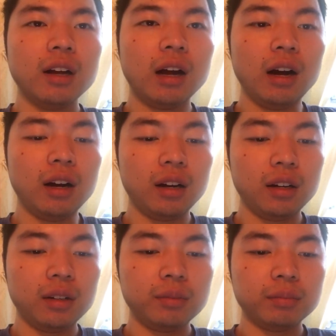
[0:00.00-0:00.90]

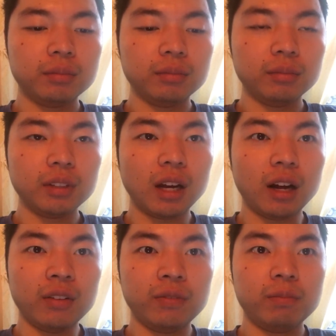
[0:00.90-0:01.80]
I
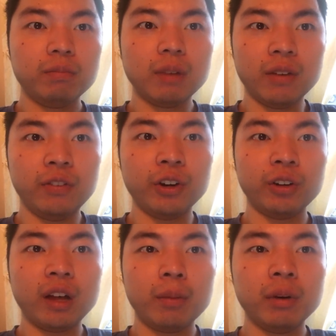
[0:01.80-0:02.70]
figured
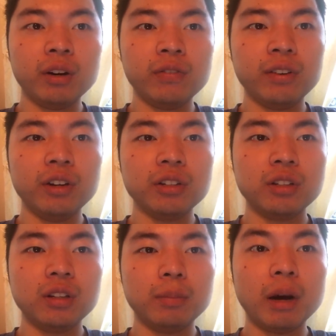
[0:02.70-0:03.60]
that I better finish
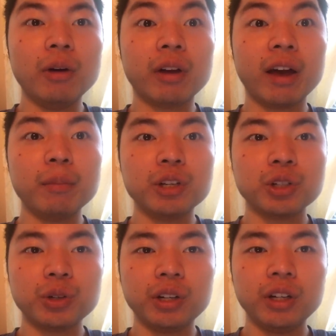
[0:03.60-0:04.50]
the
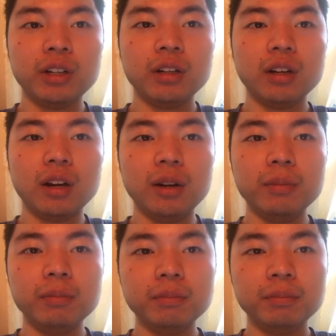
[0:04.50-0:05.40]
biochemistry
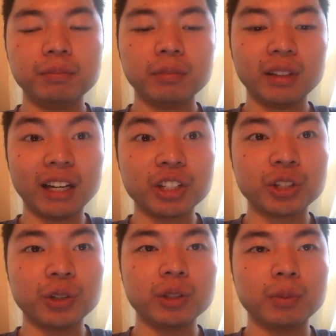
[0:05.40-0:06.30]

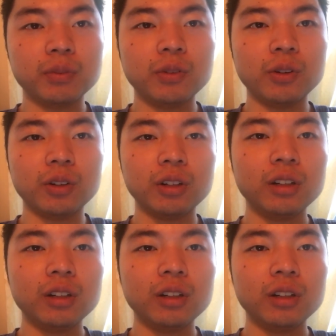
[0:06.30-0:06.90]
lectures before.